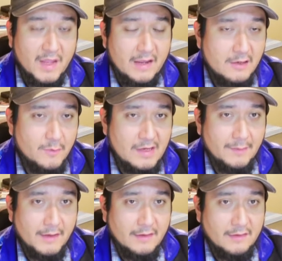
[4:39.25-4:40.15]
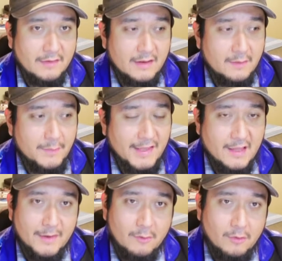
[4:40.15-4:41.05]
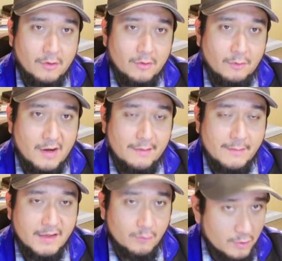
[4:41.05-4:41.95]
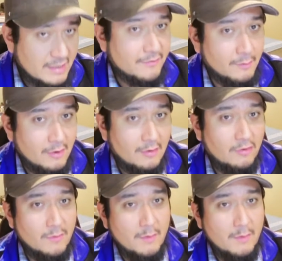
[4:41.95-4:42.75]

And you know, we're living in this pandemic world where everybody's working from home.